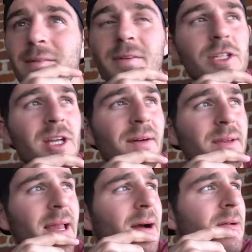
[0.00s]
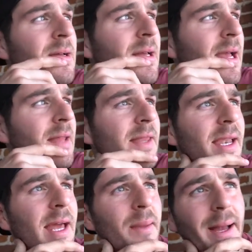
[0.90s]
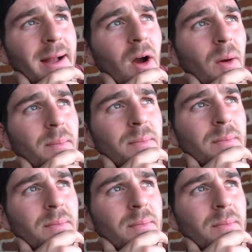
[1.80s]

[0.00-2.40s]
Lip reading: gonna finish coffee now and then head back home.